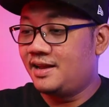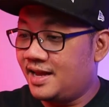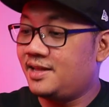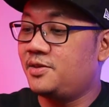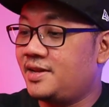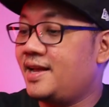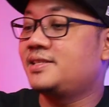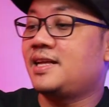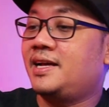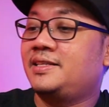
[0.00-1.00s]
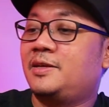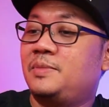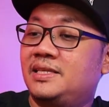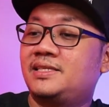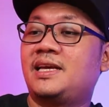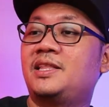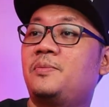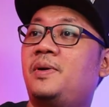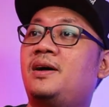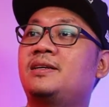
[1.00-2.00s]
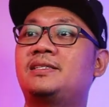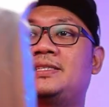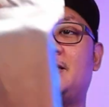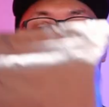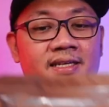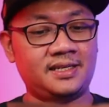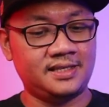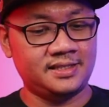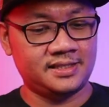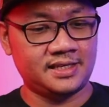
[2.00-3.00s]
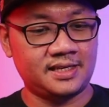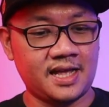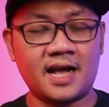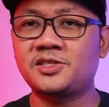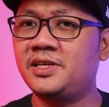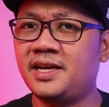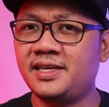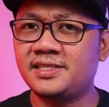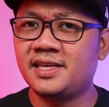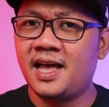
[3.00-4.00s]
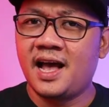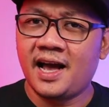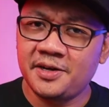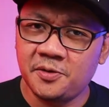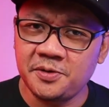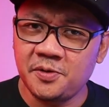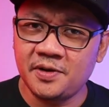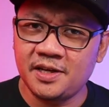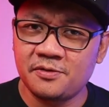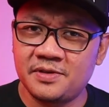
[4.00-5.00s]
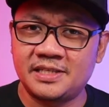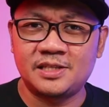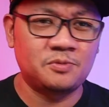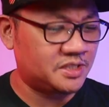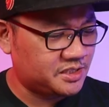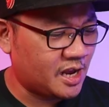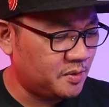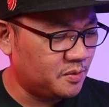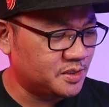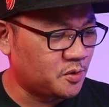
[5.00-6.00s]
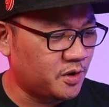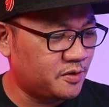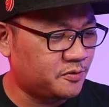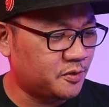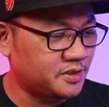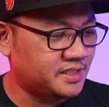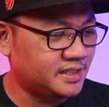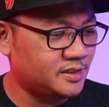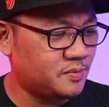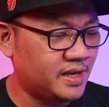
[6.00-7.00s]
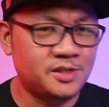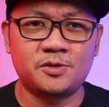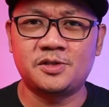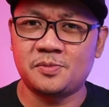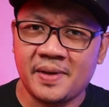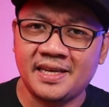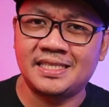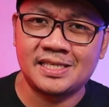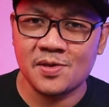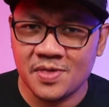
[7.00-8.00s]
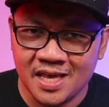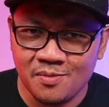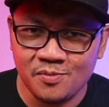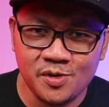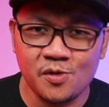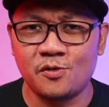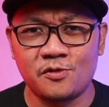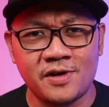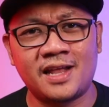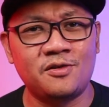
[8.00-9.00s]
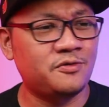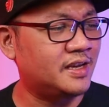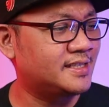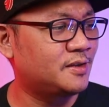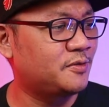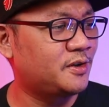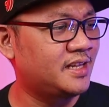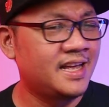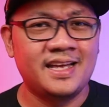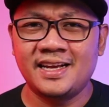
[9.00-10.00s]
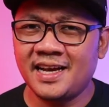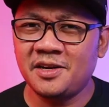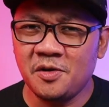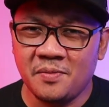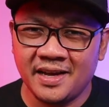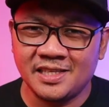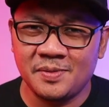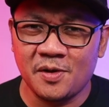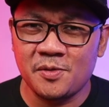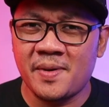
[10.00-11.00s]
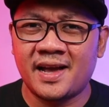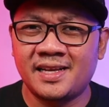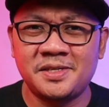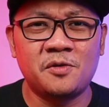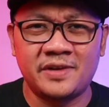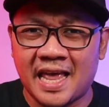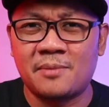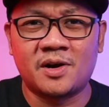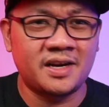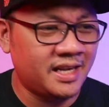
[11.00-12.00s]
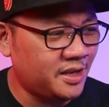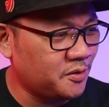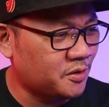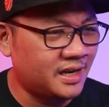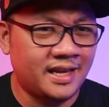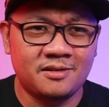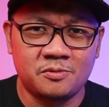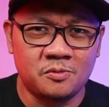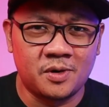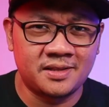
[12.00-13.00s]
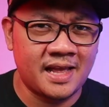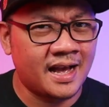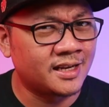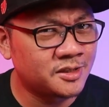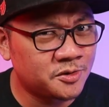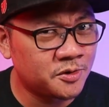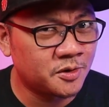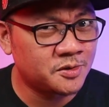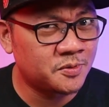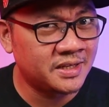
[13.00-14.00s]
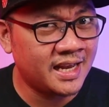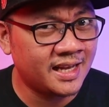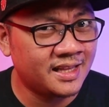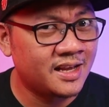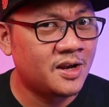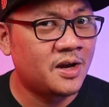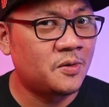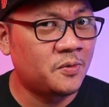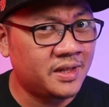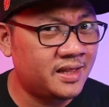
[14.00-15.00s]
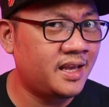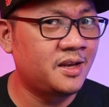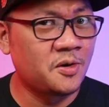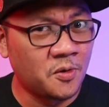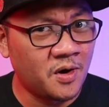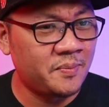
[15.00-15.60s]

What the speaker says: And the next item inside the box is, actually guys, I don't know if this is what Xiaomi was going for since medyo space-themed yung Fan Festival. Kind of reminds me of the packaging of an MRE or like what astronauts would get when they go